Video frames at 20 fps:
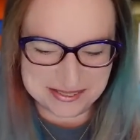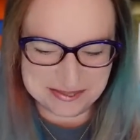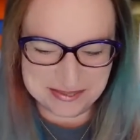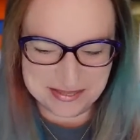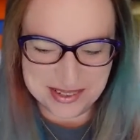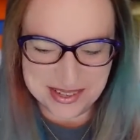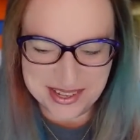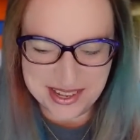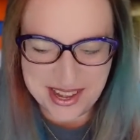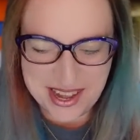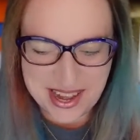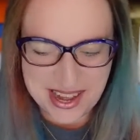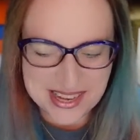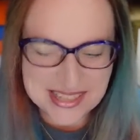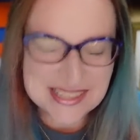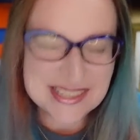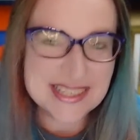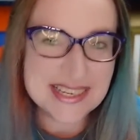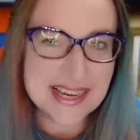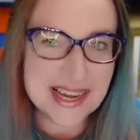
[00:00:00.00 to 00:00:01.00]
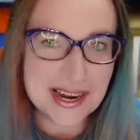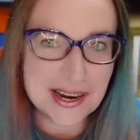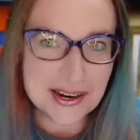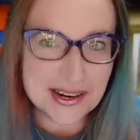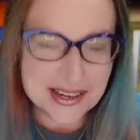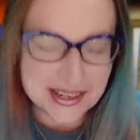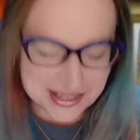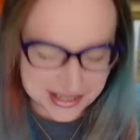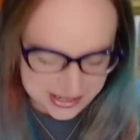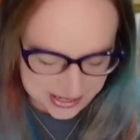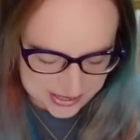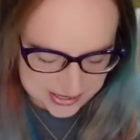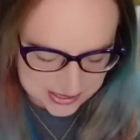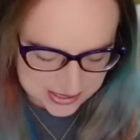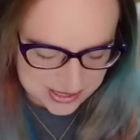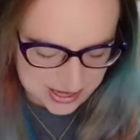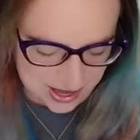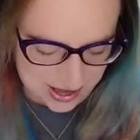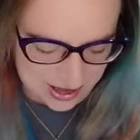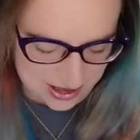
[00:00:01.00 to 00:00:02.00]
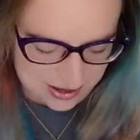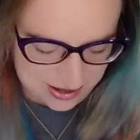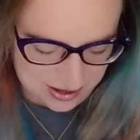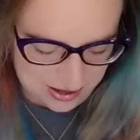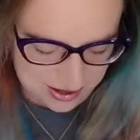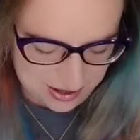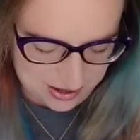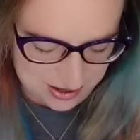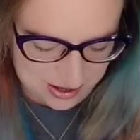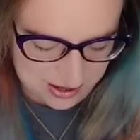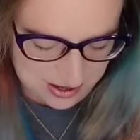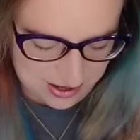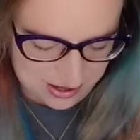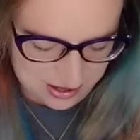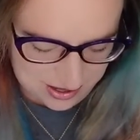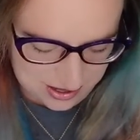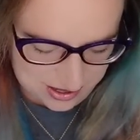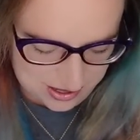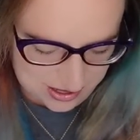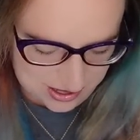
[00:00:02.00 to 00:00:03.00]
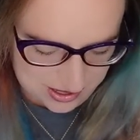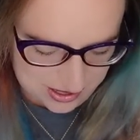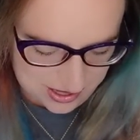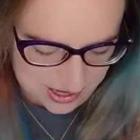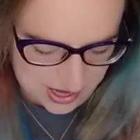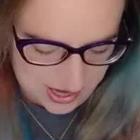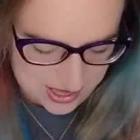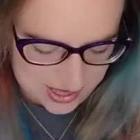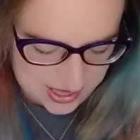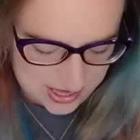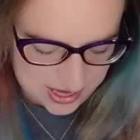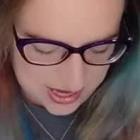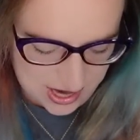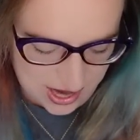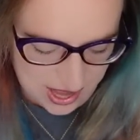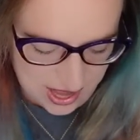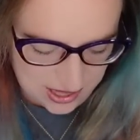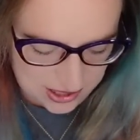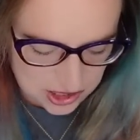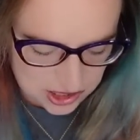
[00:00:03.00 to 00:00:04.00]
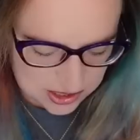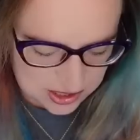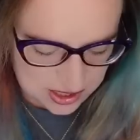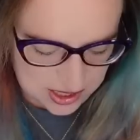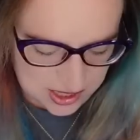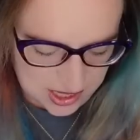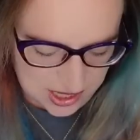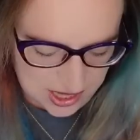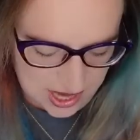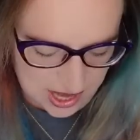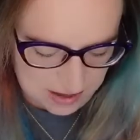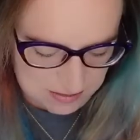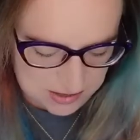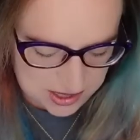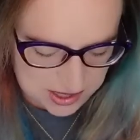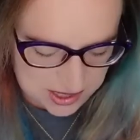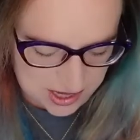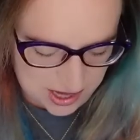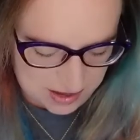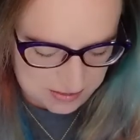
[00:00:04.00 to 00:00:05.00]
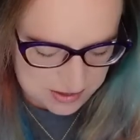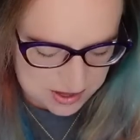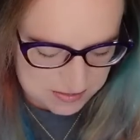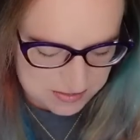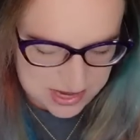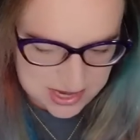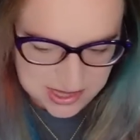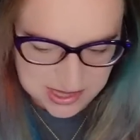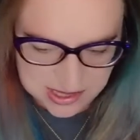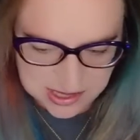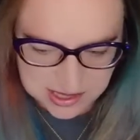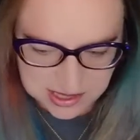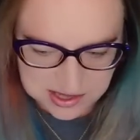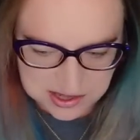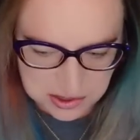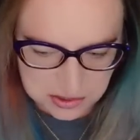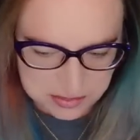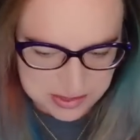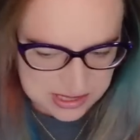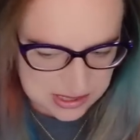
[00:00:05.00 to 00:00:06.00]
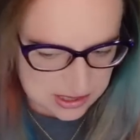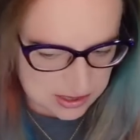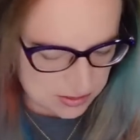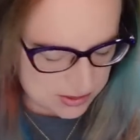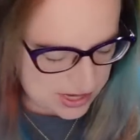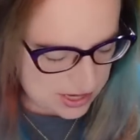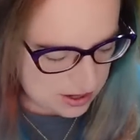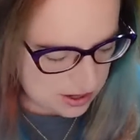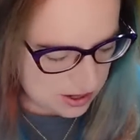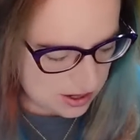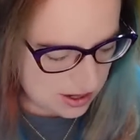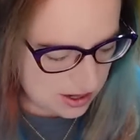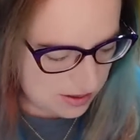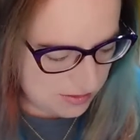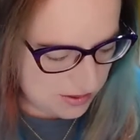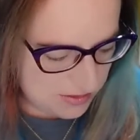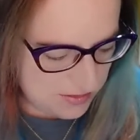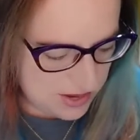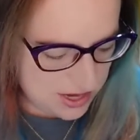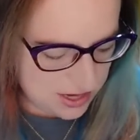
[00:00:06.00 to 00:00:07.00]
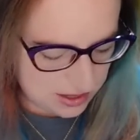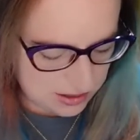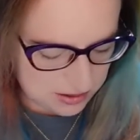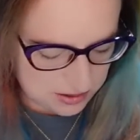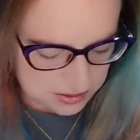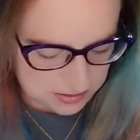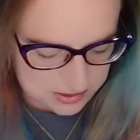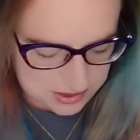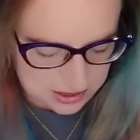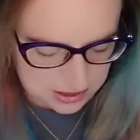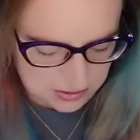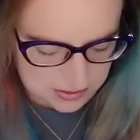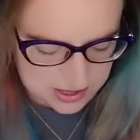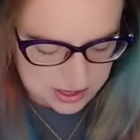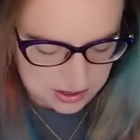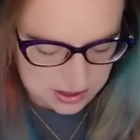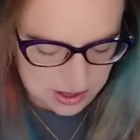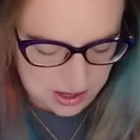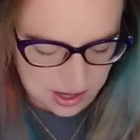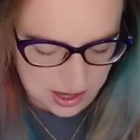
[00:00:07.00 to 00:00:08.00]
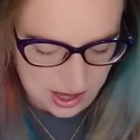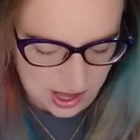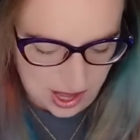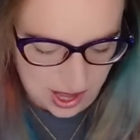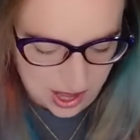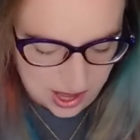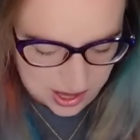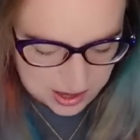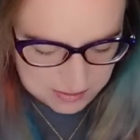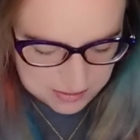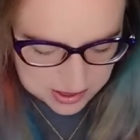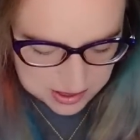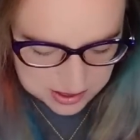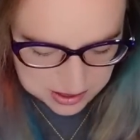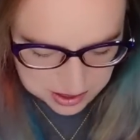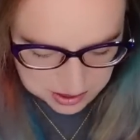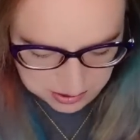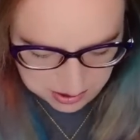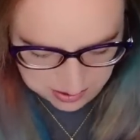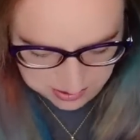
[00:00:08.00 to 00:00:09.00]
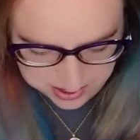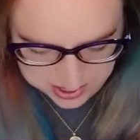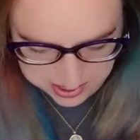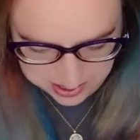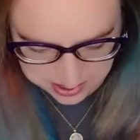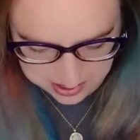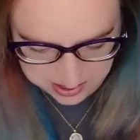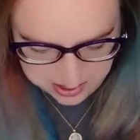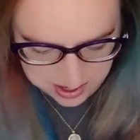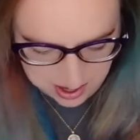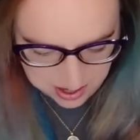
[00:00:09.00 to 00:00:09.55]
um, I see Erica at 10. And then actually, I'm gonna I'm gonna make this a little bit sweeter. I'm gonna make it a little bit sweeter. I'm gonna throw in